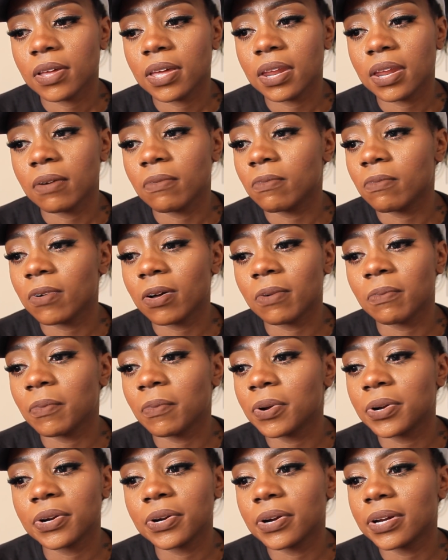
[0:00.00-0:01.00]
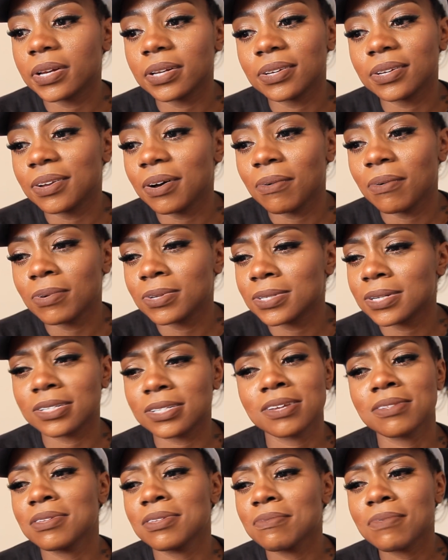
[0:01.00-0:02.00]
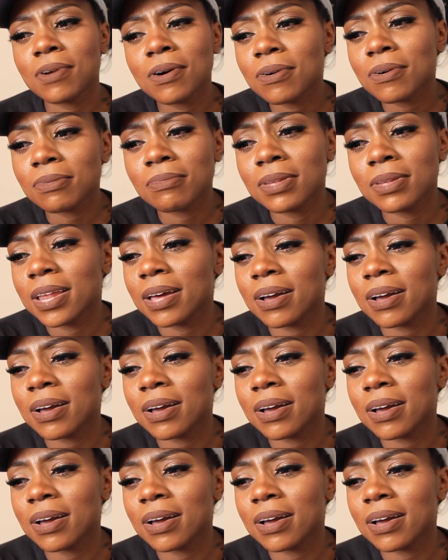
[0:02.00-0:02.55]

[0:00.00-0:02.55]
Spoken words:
And I'm wondering, you know, is there something wrong with me?